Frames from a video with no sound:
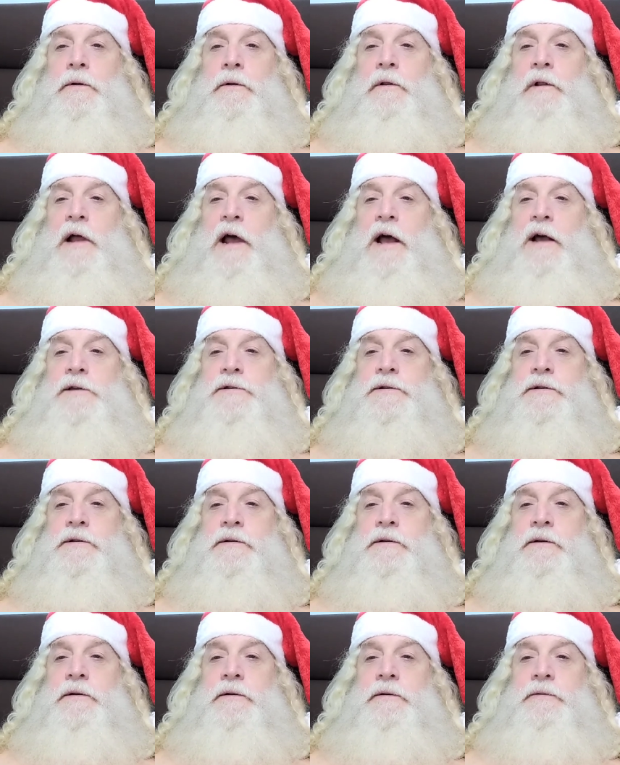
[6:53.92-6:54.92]

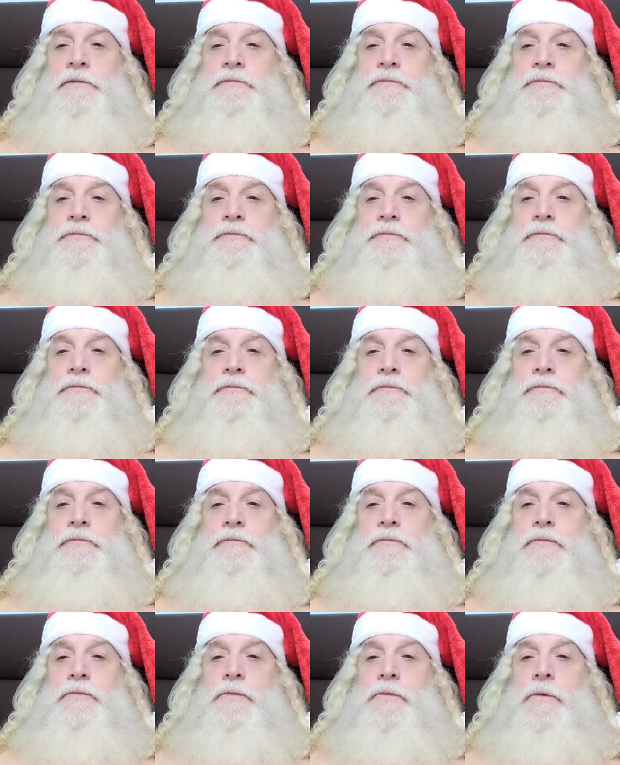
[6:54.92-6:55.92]
last.
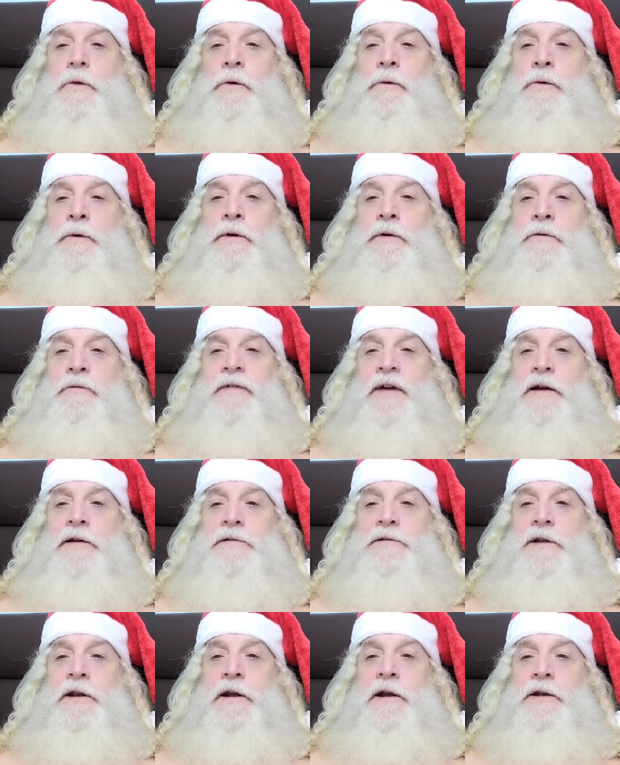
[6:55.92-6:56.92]
No
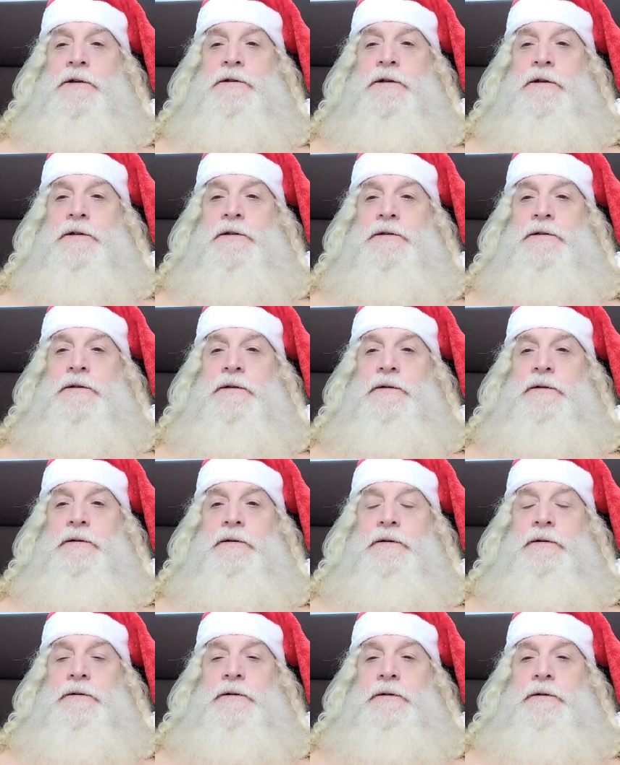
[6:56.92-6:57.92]
vaccinations.
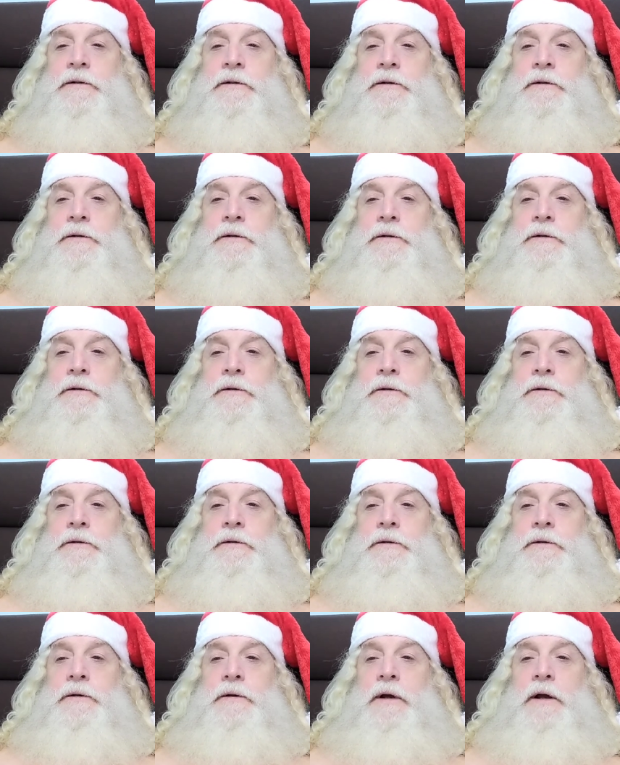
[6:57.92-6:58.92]

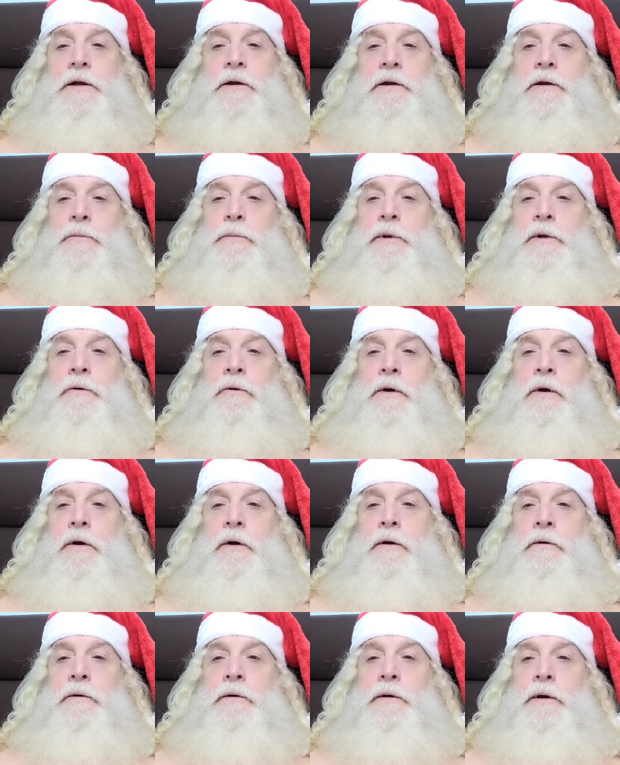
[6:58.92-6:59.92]
I could be
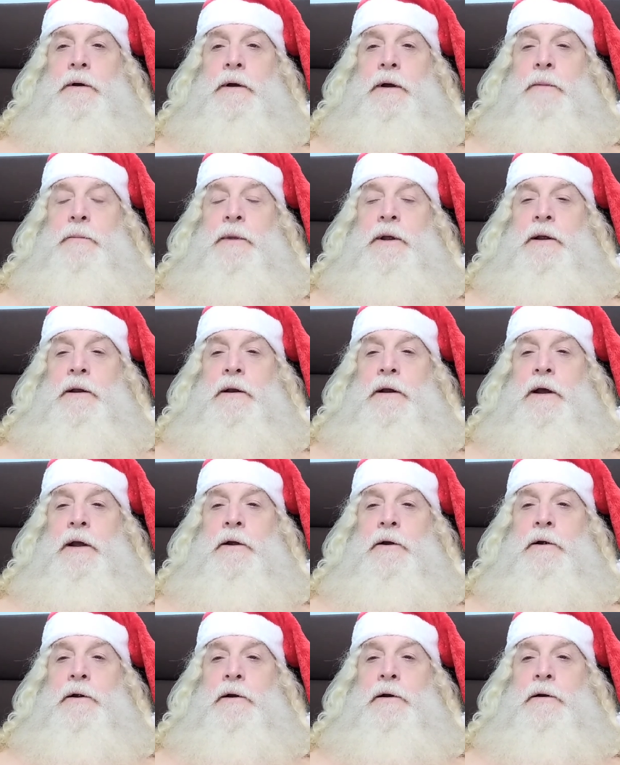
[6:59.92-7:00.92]
wrong. I mean, I
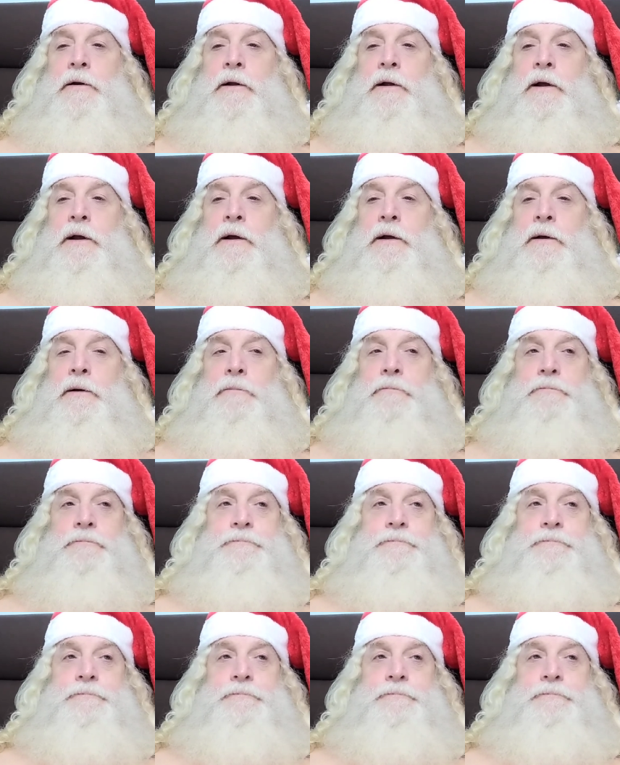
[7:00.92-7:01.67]
heard. Uh,